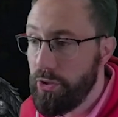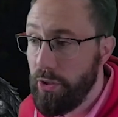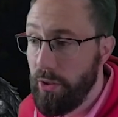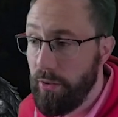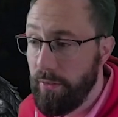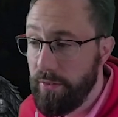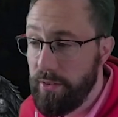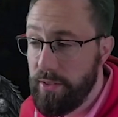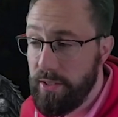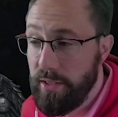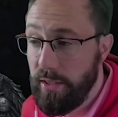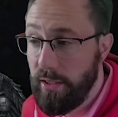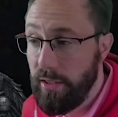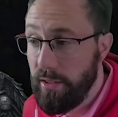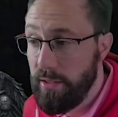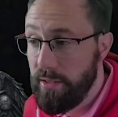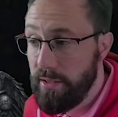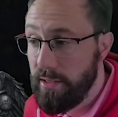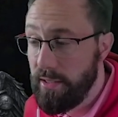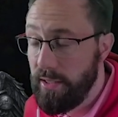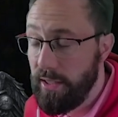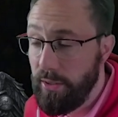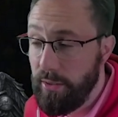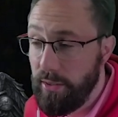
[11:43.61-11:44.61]
obviously because
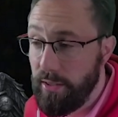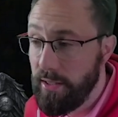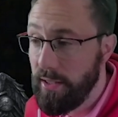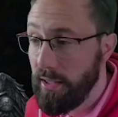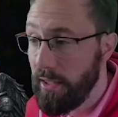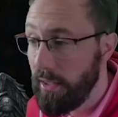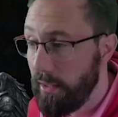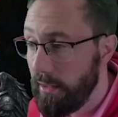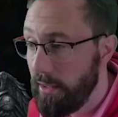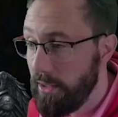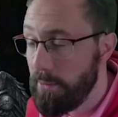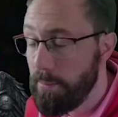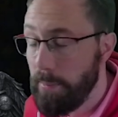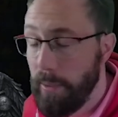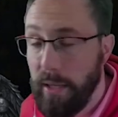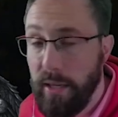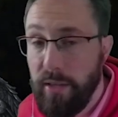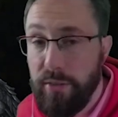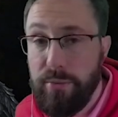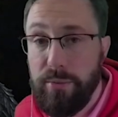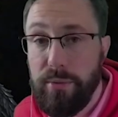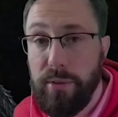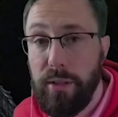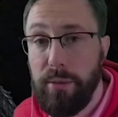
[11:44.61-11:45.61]
you'd think this pairs
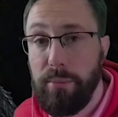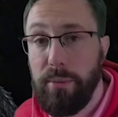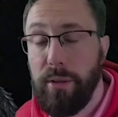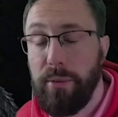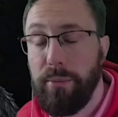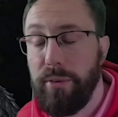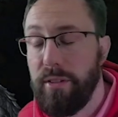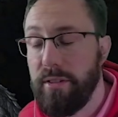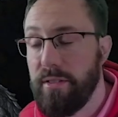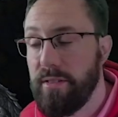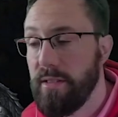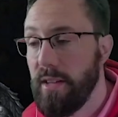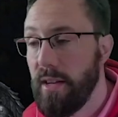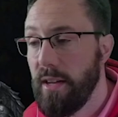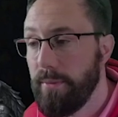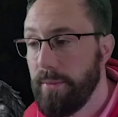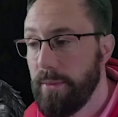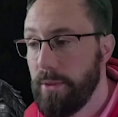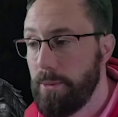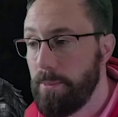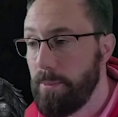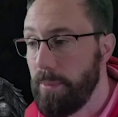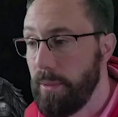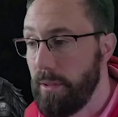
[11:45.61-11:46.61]
really well with the
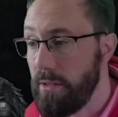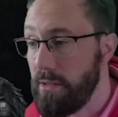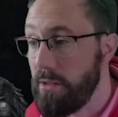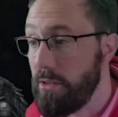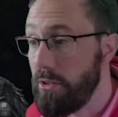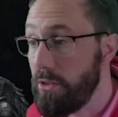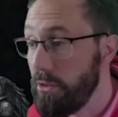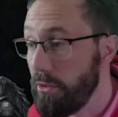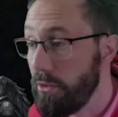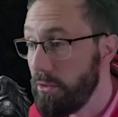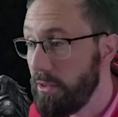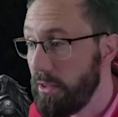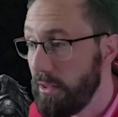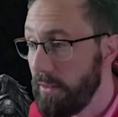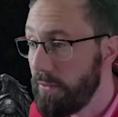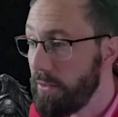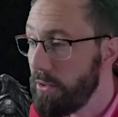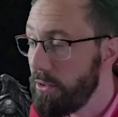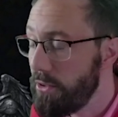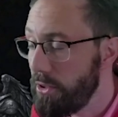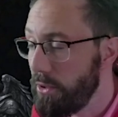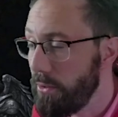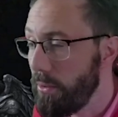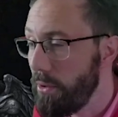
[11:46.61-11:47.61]
Savage because it does give the
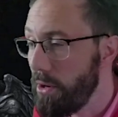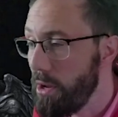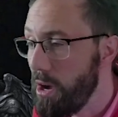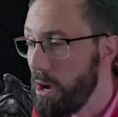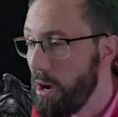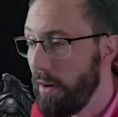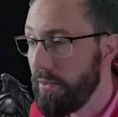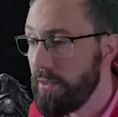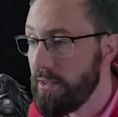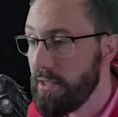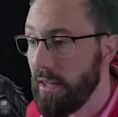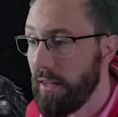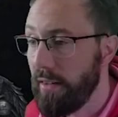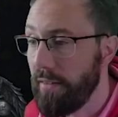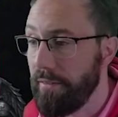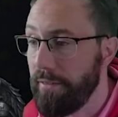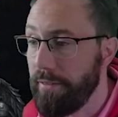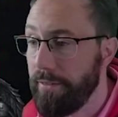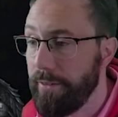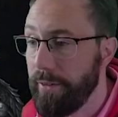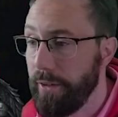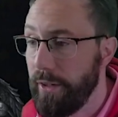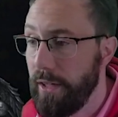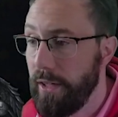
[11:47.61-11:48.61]
2.5 second
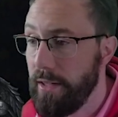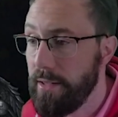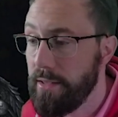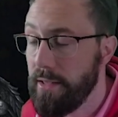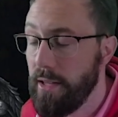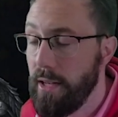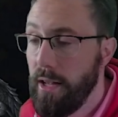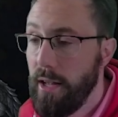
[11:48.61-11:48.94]
freeze,